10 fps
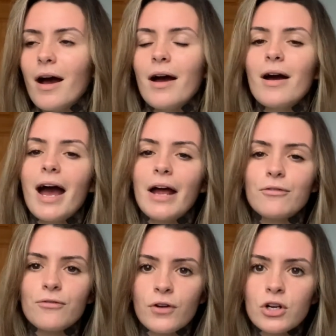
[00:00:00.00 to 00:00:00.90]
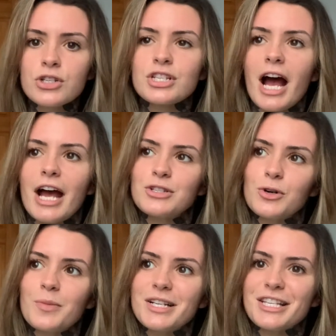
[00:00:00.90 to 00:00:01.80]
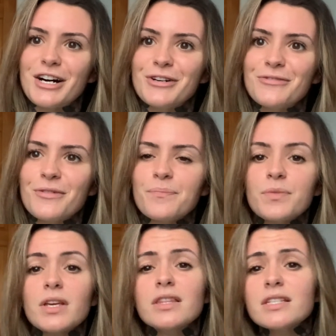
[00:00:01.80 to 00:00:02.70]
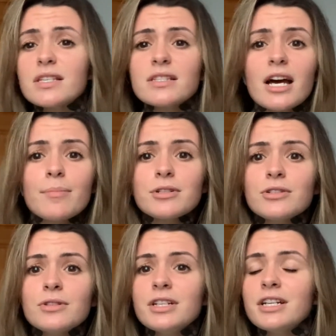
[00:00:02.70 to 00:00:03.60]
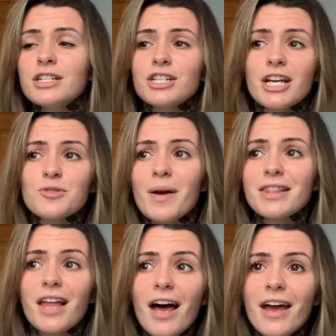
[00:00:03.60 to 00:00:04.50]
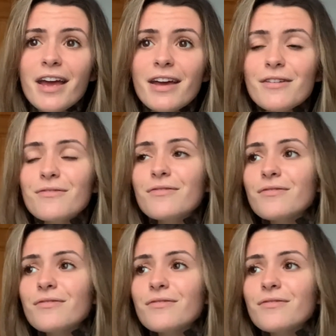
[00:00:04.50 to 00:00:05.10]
At first, I told myself, this is the opportunity to change my life.